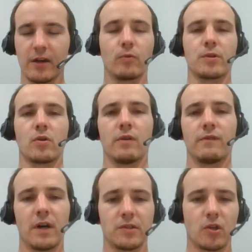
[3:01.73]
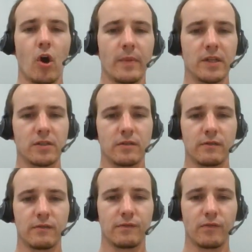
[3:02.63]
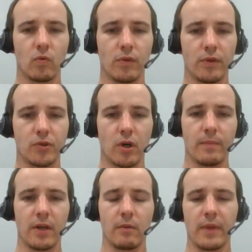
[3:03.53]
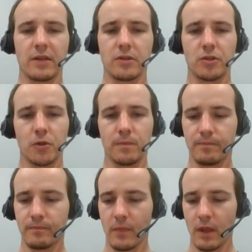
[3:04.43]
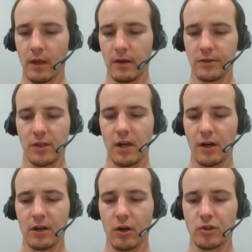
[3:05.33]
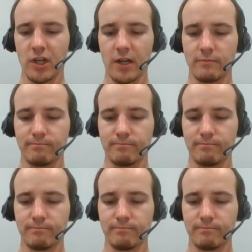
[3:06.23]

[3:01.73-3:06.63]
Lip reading: I can also advise a comment for the job that I'm about to do. So then I can go check in.